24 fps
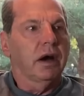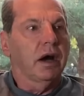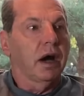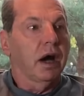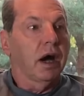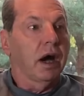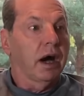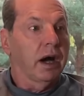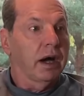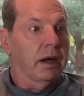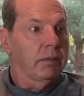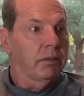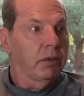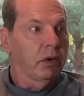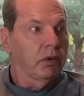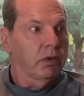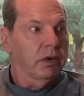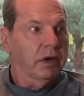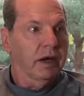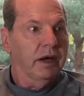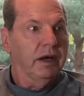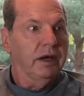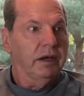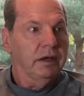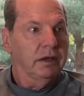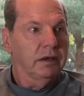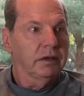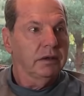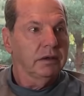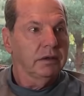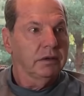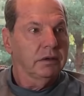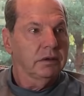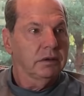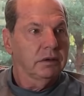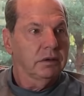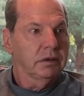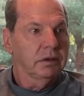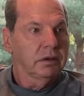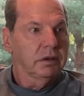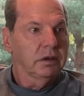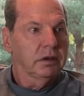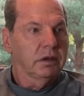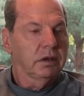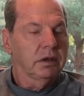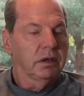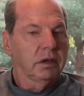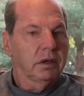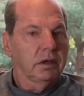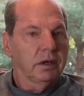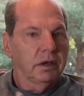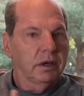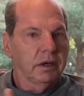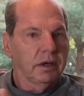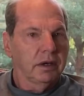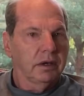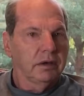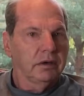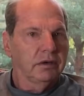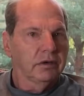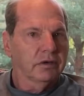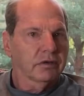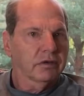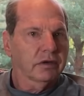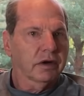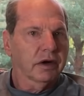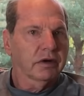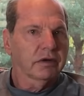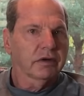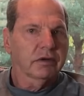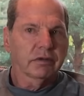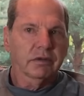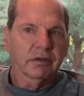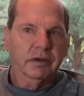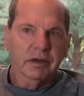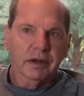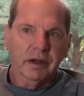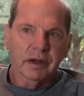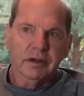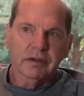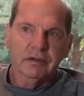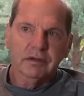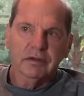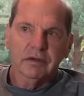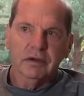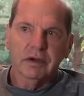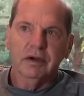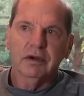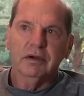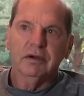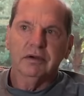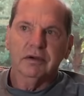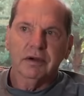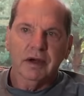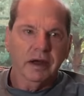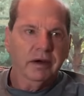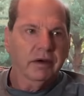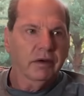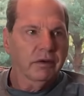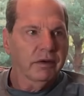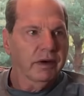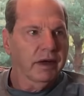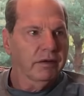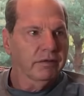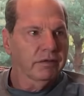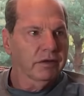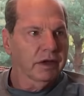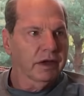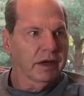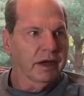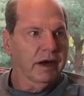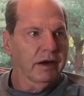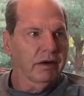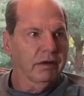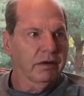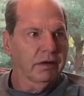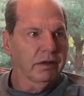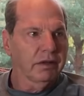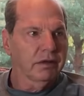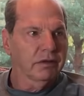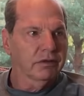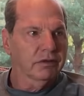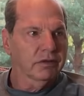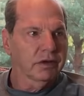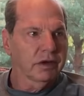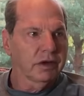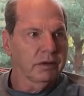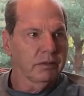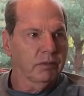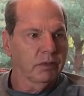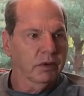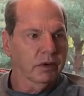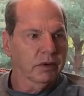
I'm okay. And you start to realize, oh, I don't have to carry this anymore.